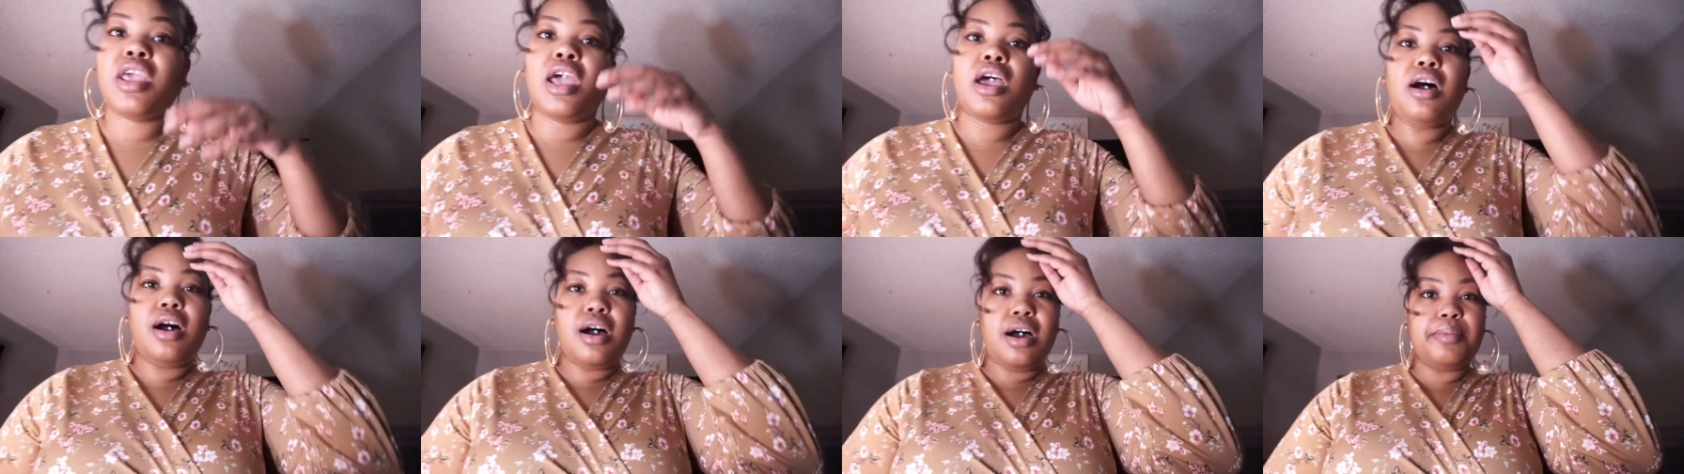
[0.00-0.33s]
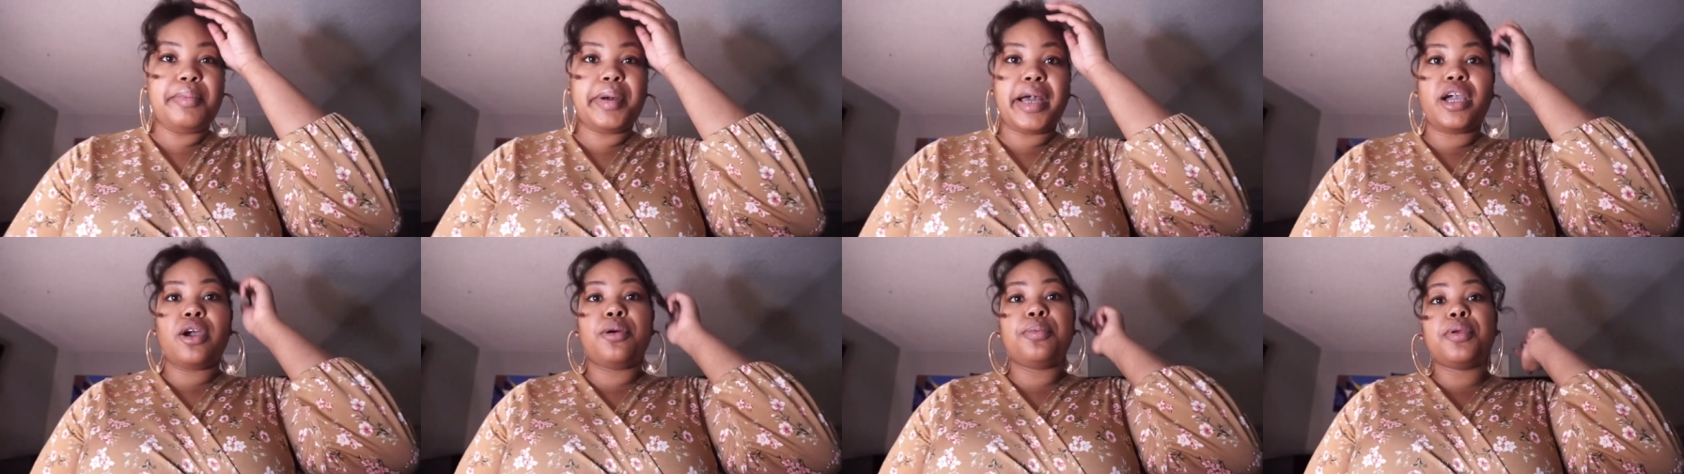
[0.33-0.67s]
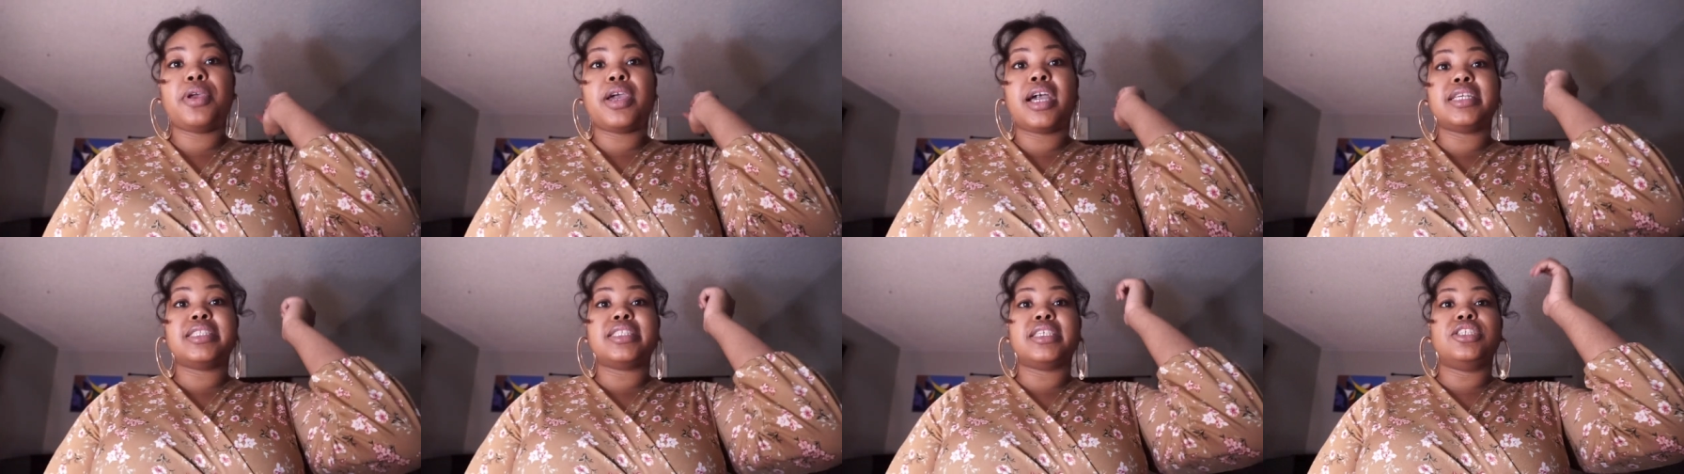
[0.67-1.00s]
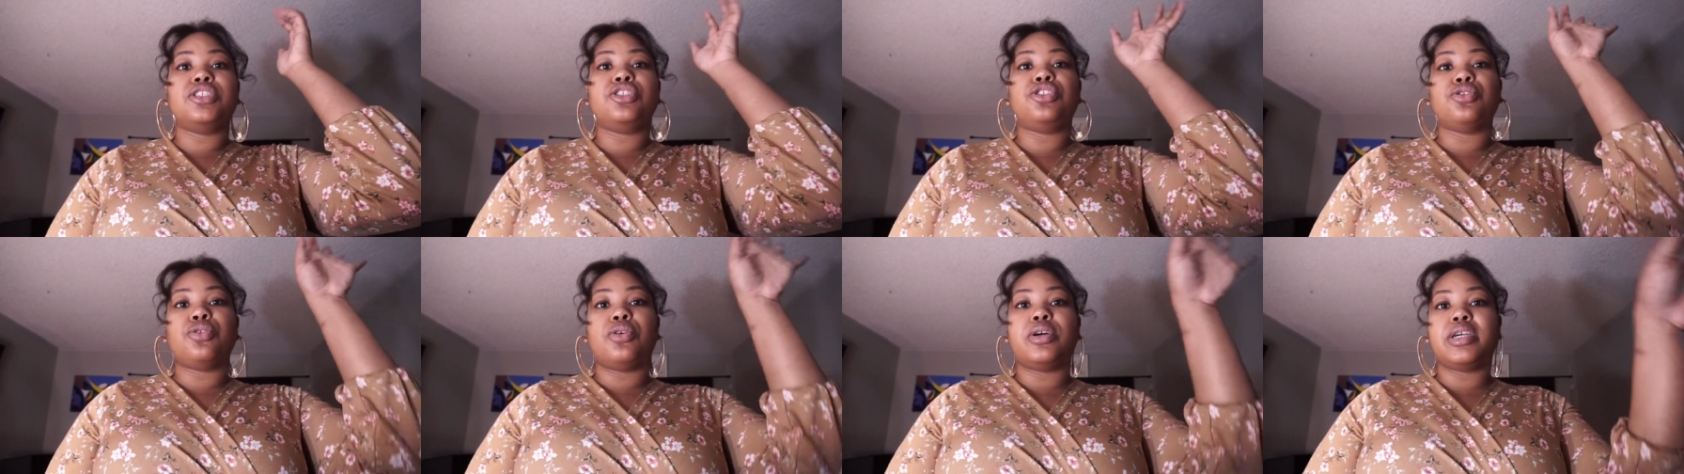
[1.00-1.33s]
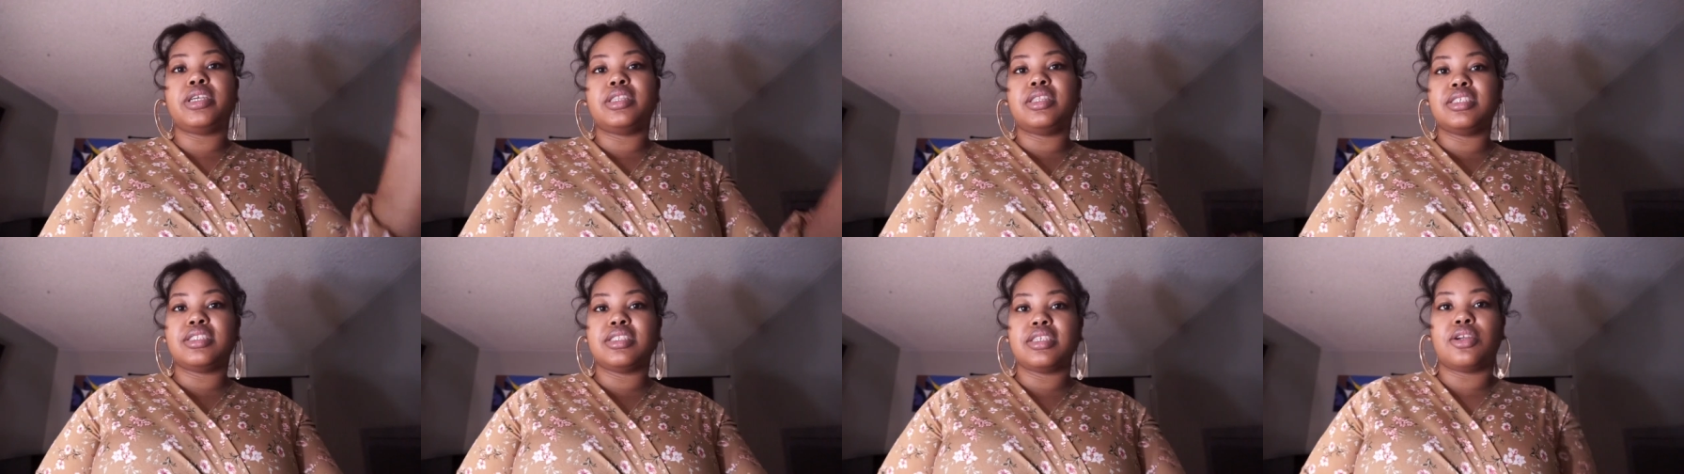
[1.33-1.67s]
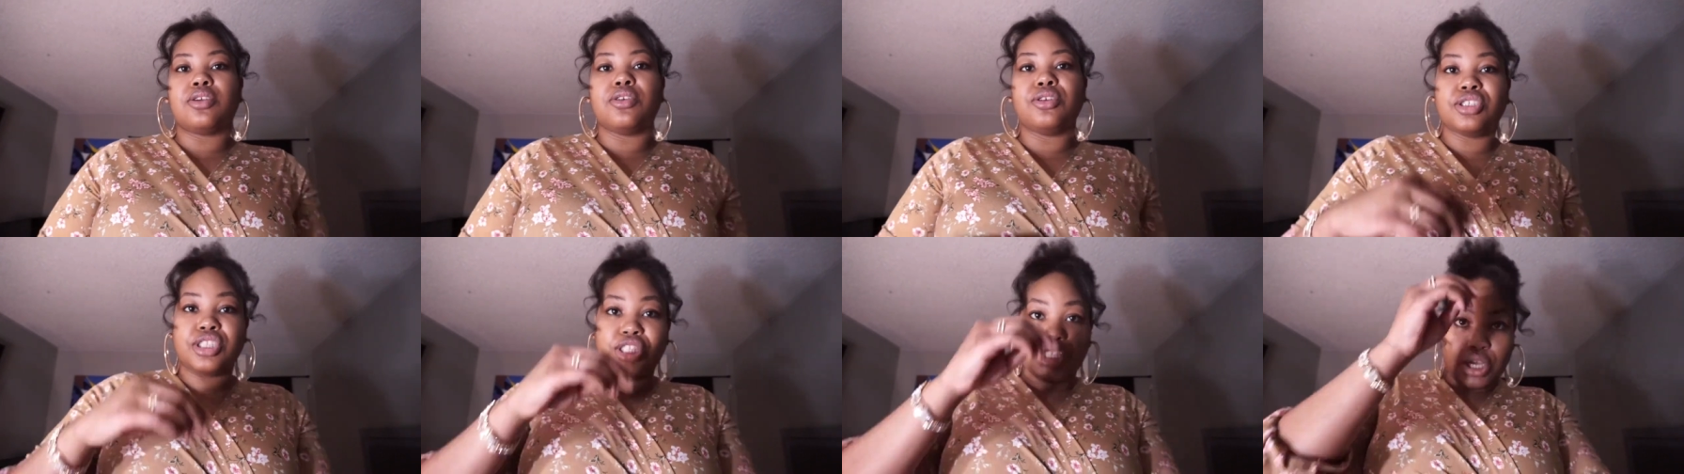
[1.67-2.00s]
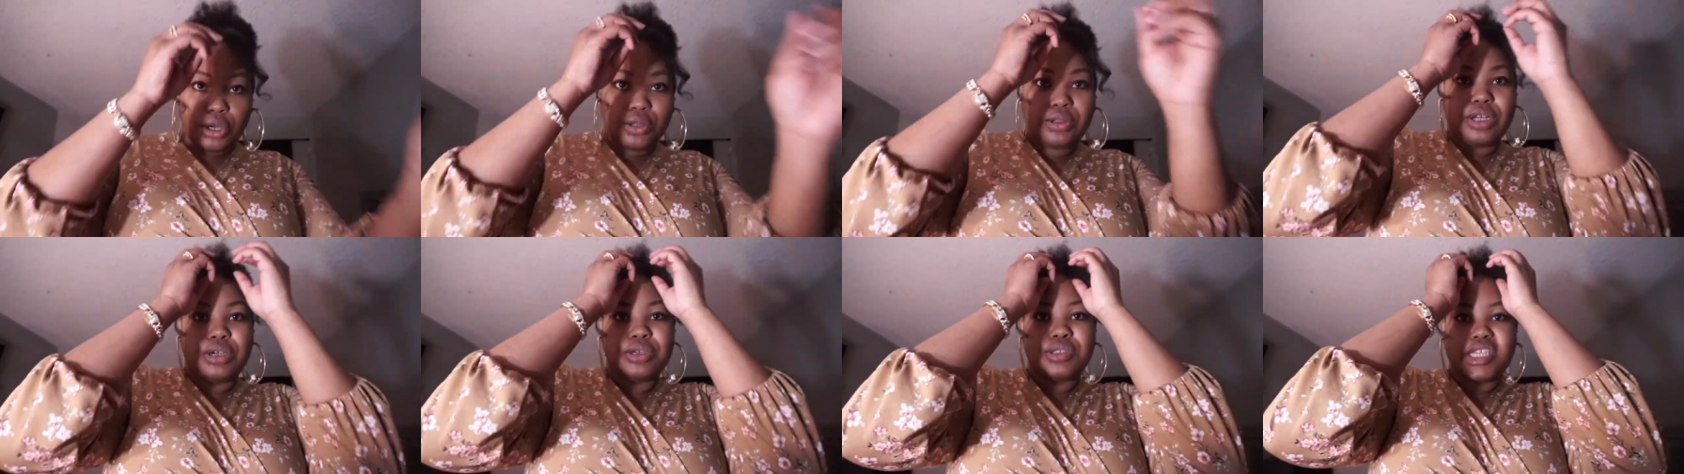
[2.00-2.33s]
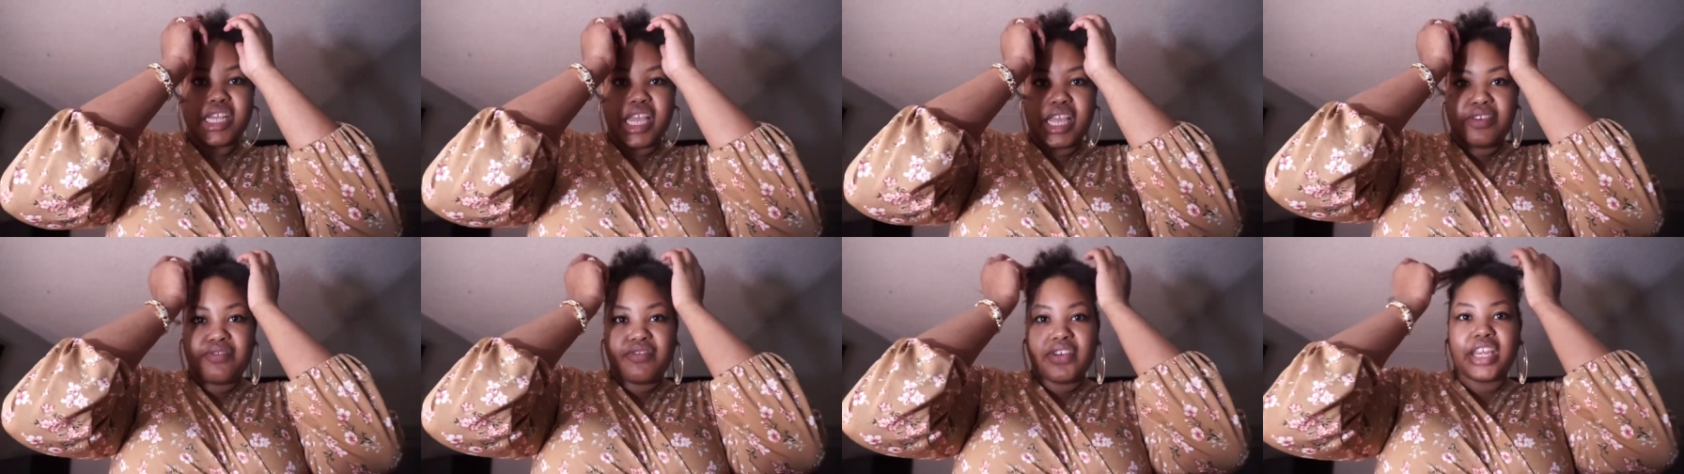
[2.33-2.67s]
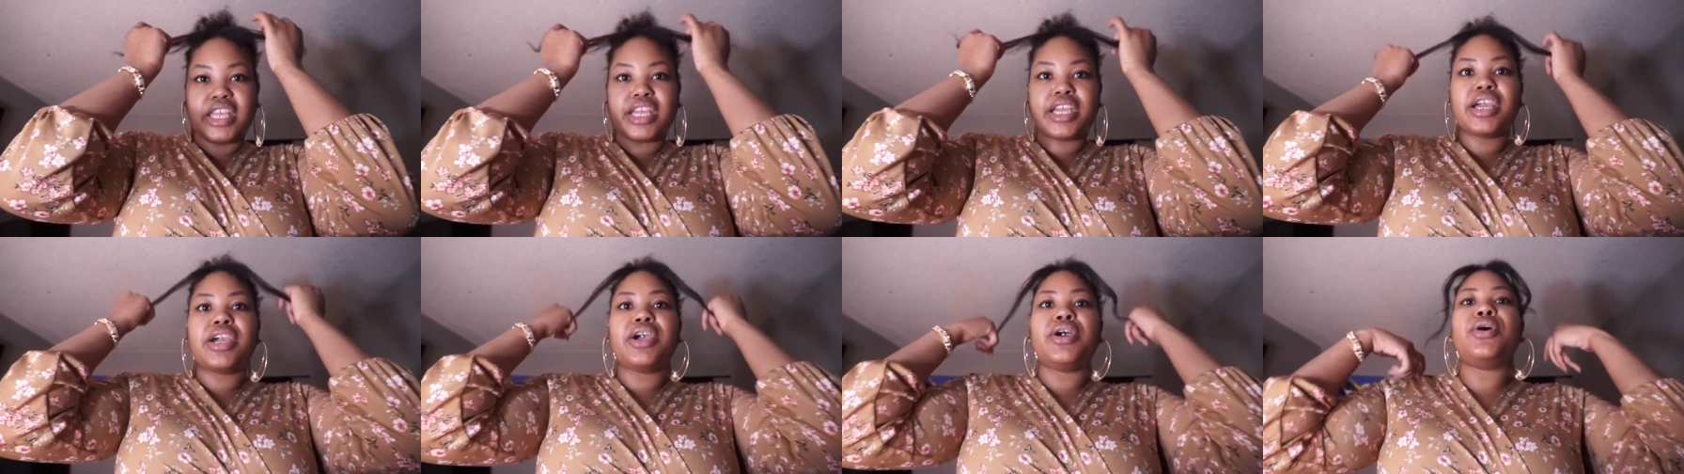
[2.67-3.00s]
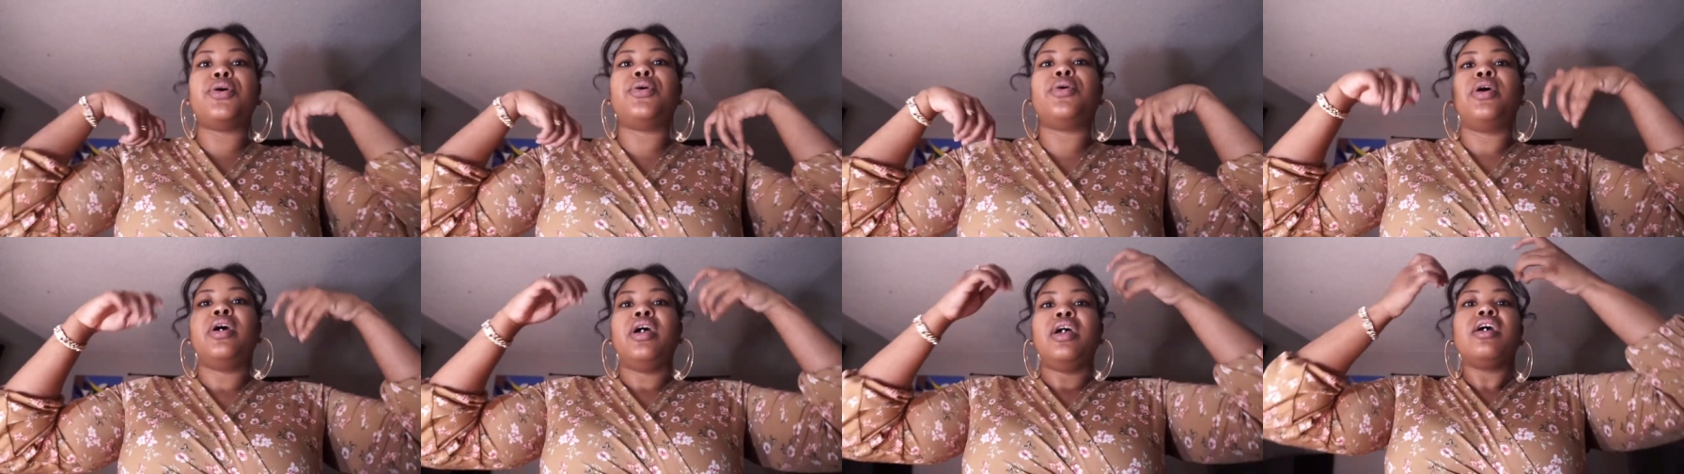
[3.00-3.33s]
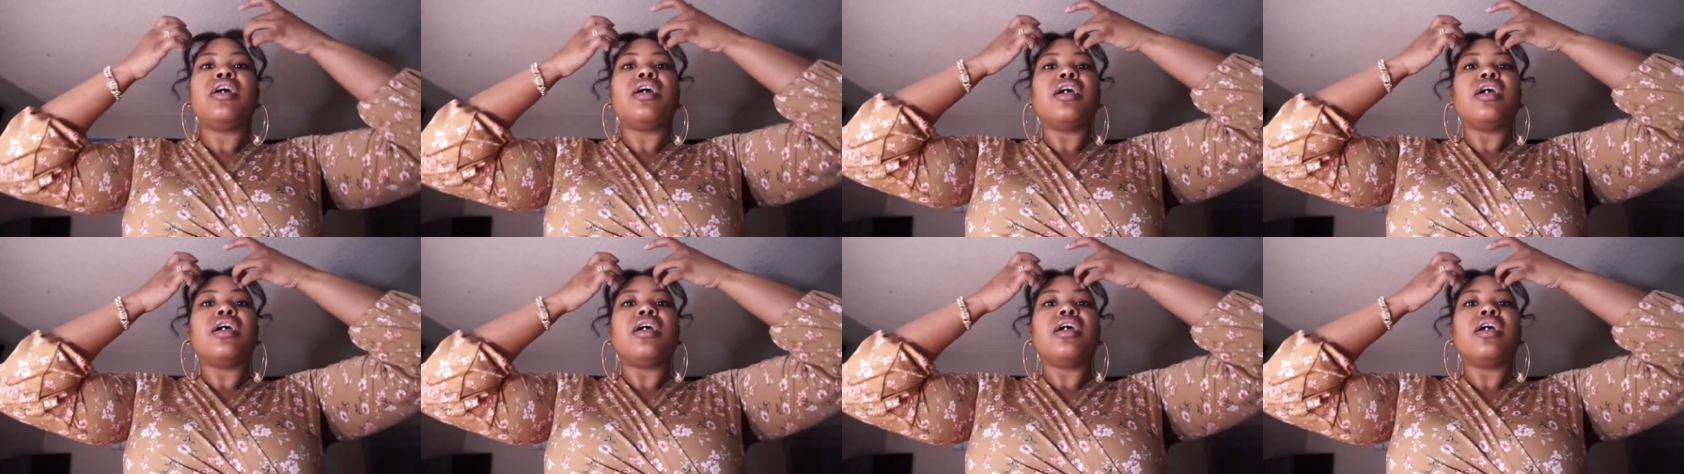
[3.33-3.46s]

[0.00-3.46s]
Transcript: Um, I hope you guys enjoyed this little solo date video.